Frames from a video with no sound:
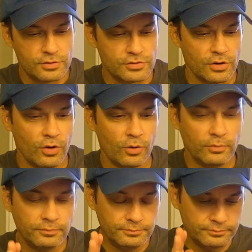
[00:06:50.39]

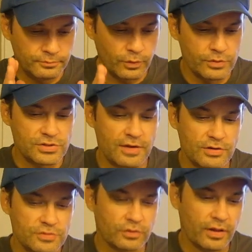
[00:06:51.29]
So we saved
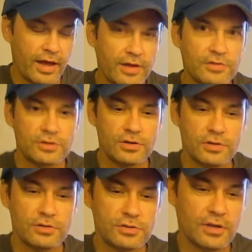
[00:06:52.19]
this for last
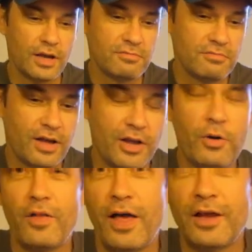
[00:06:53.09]
because I know
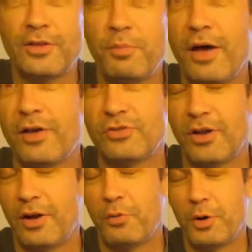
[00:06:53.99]
I like it the best.
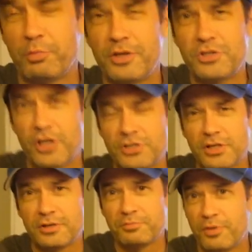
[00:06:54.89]
I don't want to prejudge
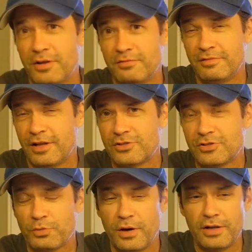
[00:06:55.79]
it, but that's
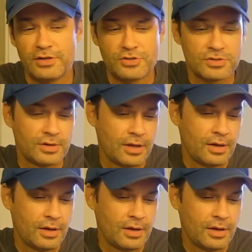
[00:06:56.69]
just the way it is.